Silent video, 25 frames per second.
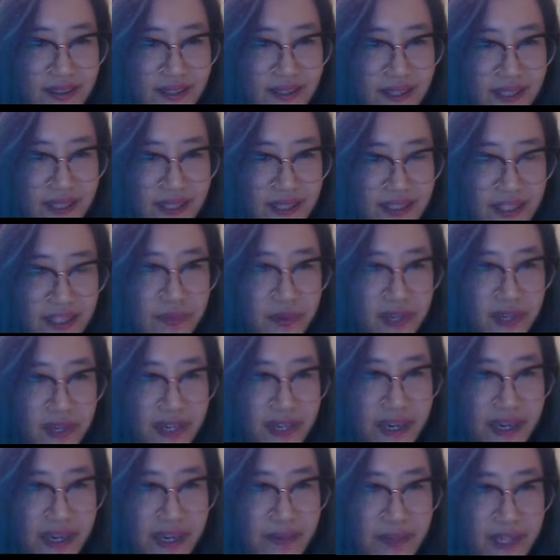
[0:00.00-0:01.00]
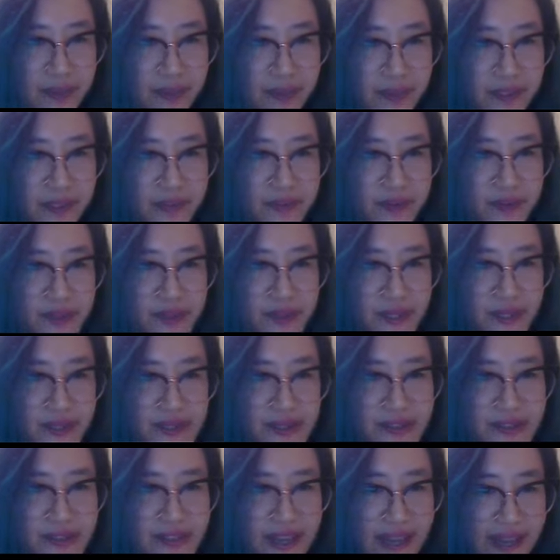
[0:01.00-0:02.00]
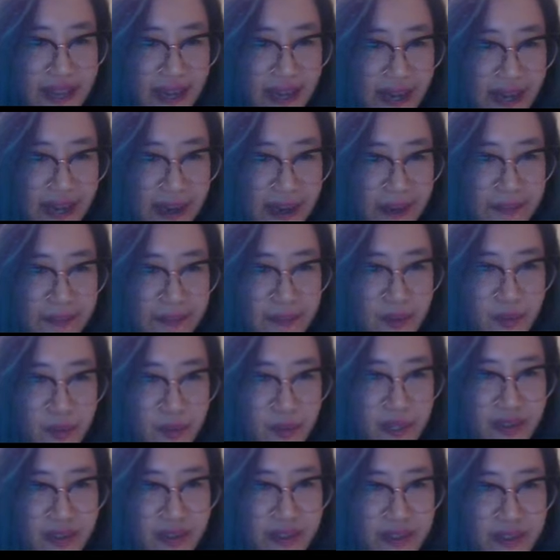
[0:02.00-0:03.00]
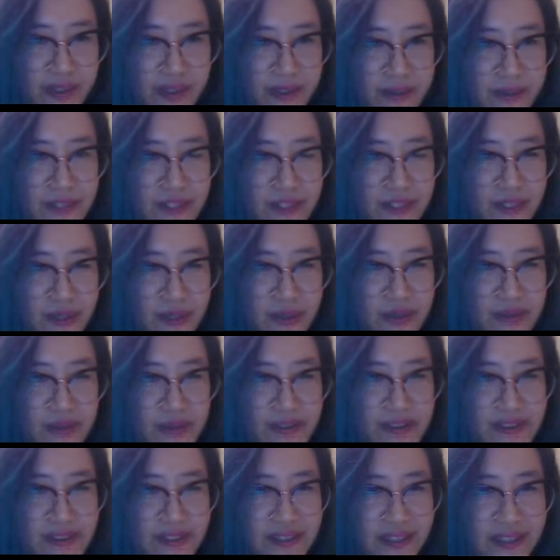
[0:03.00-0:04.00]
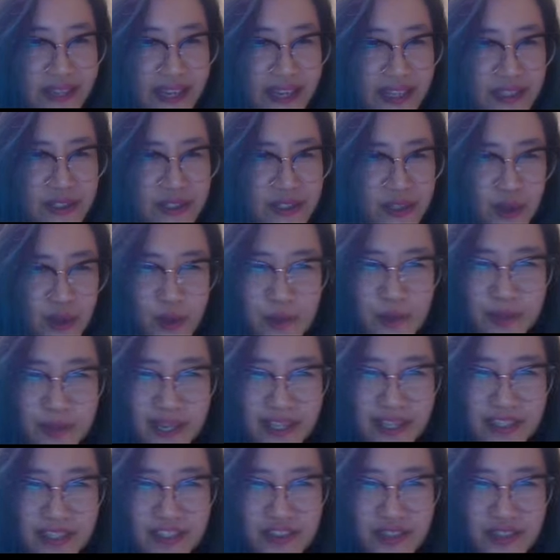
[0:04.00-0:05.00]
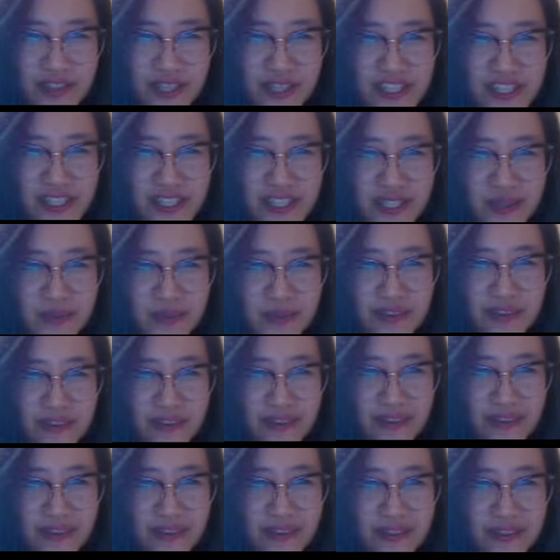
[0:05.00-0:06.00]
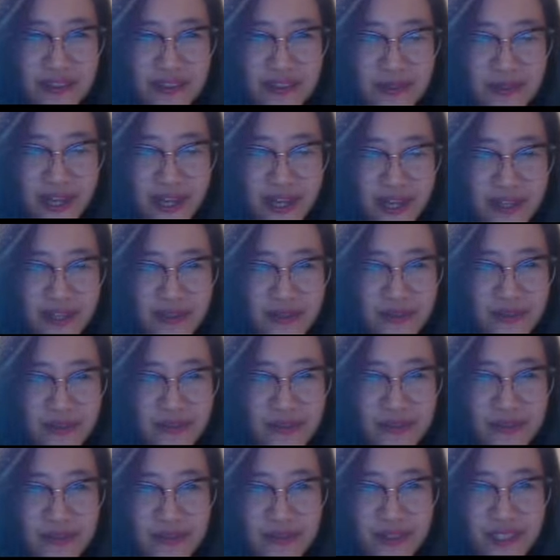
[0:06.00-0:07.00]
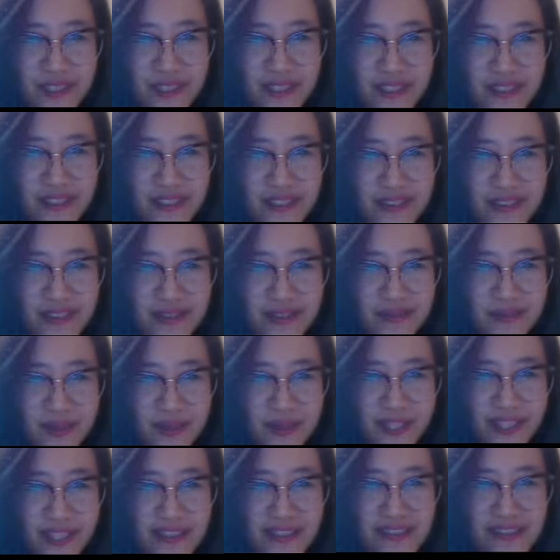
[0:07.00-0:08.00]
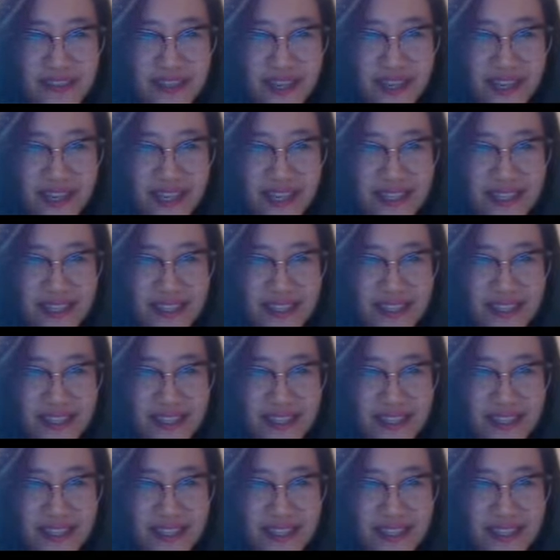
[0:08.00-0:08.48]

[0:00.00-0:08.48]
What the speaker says: So I'm bringing up a couple of photos. One of them shows a dome-like structure with some kind of building inside.